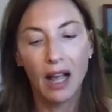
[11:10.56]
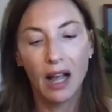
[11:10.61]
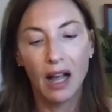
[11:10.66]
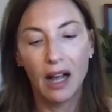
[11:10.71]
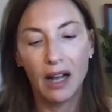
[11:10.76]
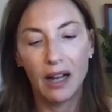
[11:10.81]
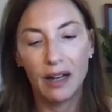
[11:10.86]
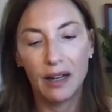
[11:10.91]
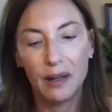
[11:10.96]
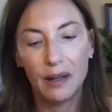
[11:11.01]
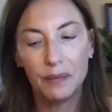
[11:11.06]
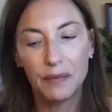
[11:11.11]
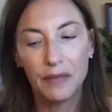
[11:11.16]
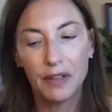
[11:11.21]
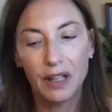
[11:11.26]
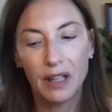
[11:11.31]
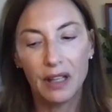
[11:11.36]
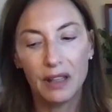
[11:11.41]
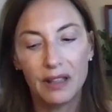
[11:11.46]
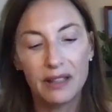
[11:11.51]

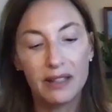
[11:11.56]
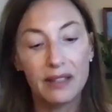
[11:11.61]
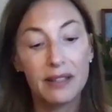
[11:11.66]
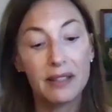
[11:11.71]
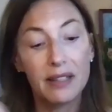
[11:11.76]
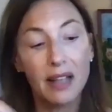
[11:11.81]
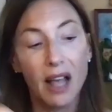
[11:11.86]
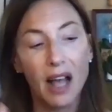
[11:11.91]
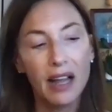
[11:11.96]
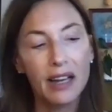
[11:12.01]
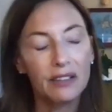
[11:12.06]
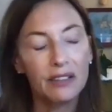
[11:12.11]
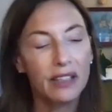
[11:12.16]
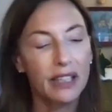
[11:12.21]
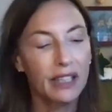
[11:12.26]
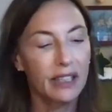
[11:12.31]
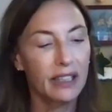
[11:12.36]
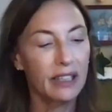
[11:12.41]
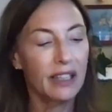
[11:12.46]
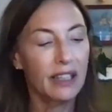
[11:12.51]
the
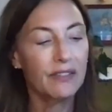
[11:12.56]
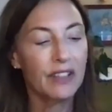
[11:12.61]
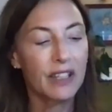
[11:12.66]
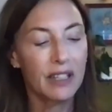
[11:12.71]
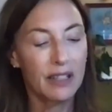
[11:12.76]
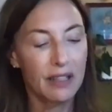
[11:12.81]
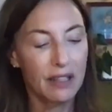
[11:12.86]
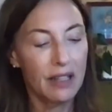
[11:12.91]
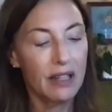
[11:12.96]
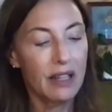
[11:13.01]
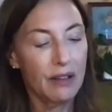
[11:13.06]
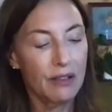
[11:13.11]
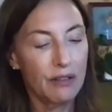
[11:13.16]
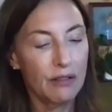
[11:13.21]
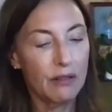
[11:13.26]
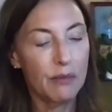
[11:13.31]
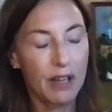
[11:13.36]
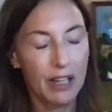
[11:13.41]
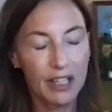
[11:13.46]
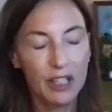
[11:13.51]
siren, and even it
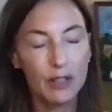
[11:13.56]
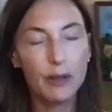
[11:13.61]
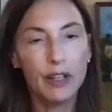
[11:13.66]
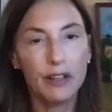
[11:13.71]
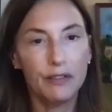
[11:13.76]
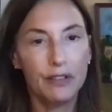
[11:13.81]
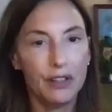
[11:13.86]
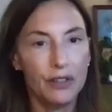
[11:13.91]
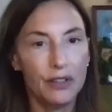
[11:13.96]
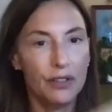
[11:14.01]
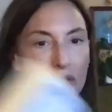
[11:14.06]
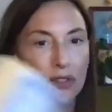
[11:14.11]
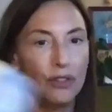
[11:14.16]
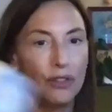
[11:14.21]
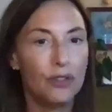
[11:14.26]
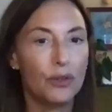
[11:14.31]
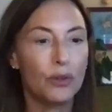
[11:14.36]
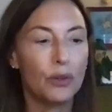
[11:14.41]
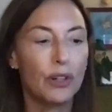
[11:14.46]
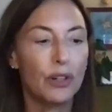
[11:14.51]
reminds me of this
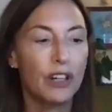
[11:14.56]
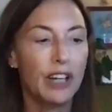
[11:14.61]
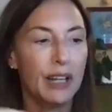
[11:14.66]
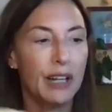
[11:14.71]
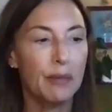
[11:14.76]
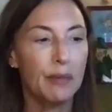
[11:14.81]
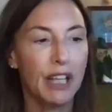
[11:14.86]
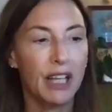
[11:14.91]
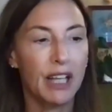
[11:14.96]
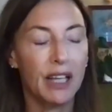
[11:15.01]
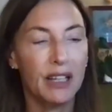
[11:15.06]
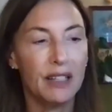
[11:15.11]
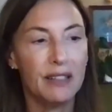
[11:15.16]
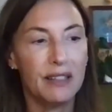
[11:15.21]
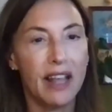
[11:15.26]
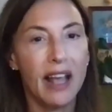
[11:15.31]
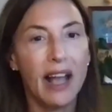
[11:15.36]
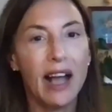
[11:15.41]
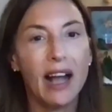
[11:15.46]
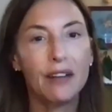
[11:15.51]
story, because
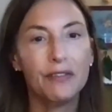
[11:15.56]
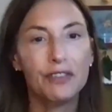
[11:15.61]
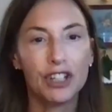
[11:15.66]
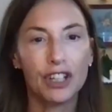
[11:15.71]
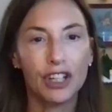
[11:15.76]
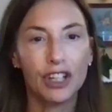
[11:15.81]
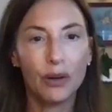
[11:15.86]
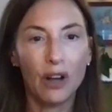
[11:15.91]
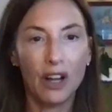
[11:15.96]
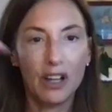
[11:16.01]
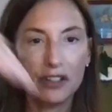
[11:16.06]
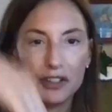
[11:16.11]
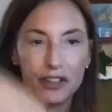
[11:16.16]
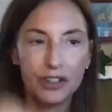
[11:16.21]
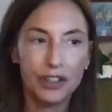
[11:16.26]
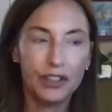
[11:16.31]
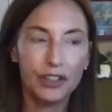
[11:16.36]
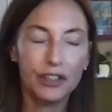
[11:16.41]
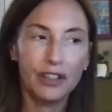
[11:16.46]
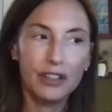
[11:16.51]
they have to go
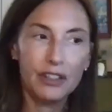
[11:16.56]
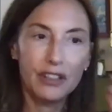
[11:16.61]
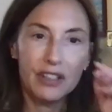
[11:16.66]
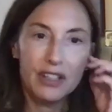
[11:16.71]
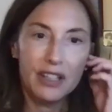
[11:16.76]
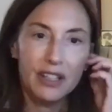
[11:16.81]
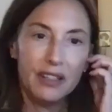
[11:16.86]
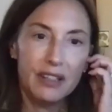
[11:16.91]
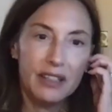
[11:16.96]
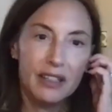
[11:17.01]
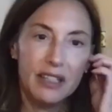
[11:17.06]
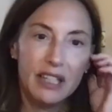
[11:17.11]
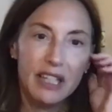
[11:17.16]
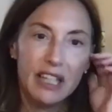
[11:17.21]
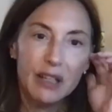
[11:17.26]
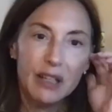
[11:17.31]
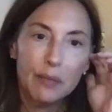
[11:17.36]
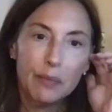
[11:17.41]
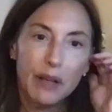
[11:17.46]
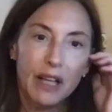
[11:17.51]
under to the
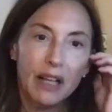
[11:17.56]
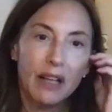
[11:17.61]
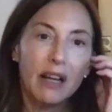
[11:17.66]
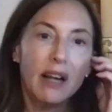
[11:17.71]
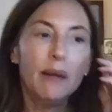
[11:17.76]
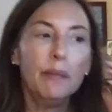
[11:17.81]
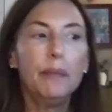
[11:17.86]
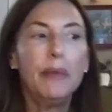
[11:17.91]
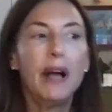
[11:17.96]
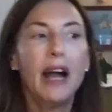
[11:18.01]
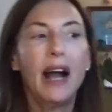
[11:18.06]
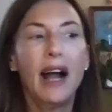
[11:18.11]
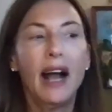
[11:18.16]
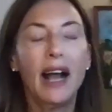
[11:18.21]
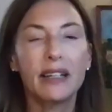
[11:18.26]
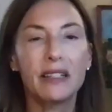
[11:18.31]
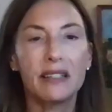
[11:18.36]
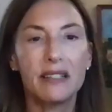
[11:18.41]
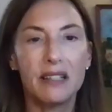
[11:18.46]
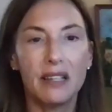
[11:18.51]
deep and come
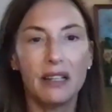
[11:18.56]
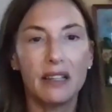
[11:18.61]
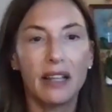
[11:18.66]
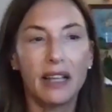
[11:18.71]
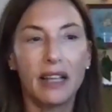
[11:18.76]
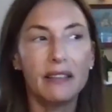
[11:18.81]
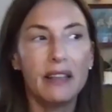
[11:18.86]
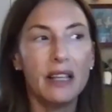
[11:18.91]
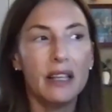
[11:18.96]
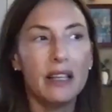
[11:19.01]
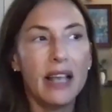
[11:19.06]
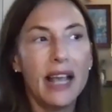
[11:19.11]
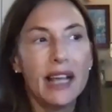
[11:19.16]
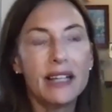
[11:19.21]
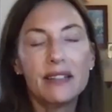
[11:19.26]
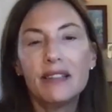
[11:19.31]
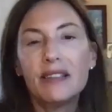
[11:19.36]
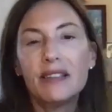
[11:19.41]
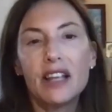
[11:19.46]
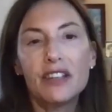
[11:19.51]
back to, like, the
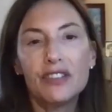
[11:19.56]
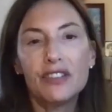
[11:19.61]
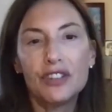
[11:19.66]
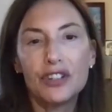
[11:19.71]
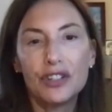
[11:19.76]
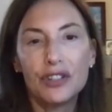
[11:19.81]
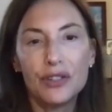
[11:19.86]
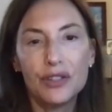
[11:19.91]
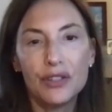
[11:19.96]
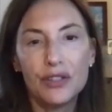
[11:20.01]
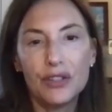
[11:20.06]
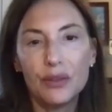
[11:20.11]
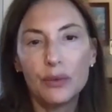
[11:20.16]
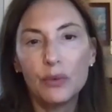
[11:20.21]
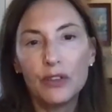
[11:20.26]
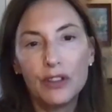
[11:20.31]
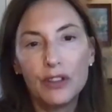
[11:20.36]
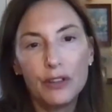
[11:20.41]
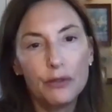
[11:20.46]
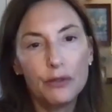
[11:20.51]
ancestors,
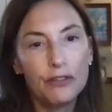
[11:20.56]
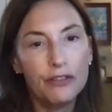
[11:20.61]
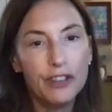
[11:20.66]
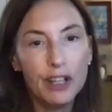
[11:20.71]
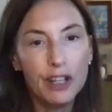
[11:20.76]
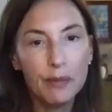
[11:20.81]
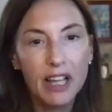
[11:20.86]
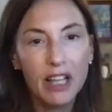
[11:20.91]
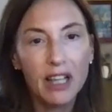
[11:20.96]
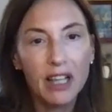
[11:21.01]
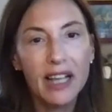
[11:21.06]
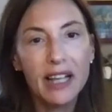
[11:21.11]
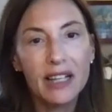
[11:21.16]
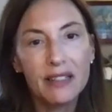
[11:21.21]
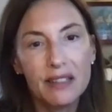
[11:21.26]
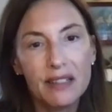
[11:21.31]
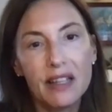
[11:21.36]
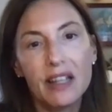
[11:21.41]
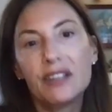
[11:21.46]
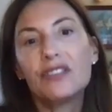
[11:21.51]
the female
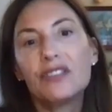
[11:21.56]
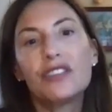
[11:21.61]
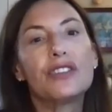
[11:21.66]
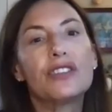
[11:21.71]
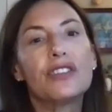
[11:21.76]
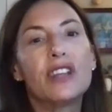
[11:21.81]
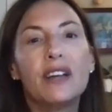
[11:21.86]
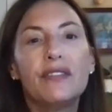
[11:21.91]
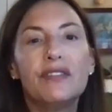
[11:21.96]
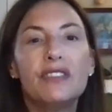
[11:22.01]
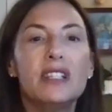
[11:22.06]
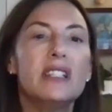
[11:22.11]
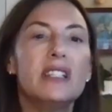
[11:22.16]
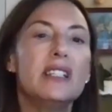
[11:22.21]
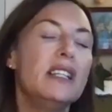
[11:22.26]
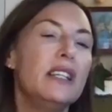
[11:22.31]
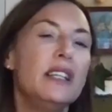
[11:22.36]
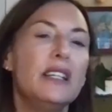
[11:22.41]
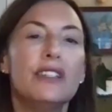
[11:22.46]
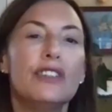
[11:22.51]
ancestors have to
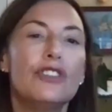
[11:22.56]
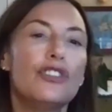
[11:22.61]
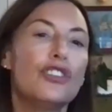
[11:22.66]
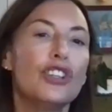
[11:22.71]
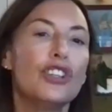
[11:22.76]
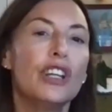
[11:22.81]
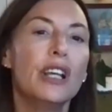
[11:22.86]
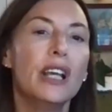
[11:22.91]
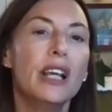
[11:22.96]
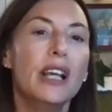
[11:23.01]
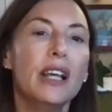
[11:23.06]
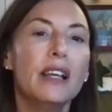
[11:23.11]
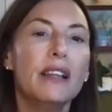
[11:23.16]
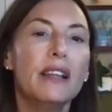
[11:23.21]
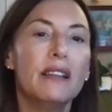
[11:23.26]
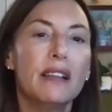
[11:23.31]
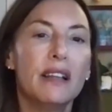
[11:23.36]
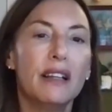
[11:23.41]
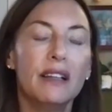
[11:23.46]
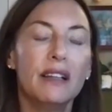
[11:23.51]
teach
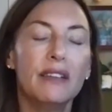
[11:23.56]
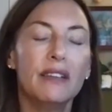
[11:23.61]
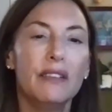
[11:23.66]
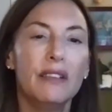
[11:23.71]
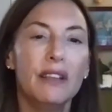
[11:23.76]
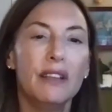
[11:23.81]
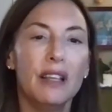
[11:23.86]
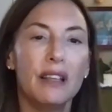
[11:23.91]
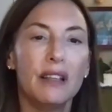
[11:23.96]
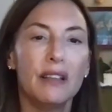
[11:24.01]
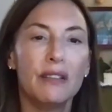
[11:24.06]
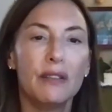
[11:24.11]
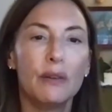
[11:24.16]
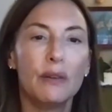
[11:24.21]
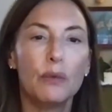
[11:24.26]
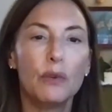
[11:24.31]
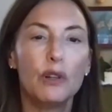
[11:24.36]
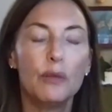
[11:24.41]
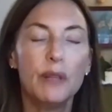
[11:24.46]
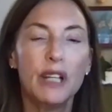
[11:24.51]
the
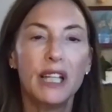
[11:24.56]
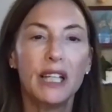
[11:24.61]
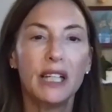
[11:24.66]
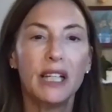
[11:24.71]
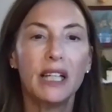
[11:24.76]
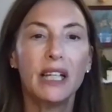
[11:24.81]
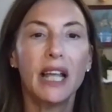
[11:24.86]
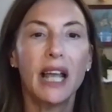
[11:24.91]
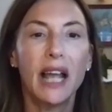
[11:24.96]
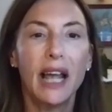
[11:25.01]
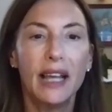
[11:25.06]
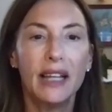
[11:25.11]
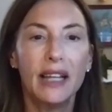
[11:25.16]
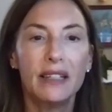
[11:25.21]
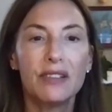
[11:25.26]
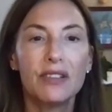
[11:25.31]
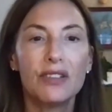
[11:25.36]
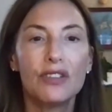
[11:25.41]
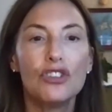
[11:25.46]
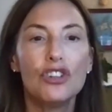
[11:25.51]
woman again,
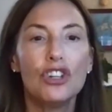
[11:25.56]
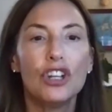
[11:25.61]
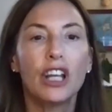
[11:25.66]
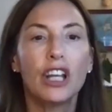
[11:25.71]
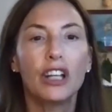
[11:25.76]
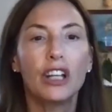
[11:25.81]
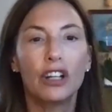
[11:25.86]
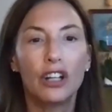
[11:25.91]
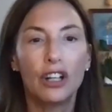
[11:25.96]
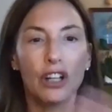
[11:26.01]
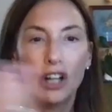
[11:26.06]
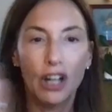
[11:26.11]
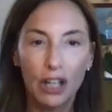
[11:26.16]
so she can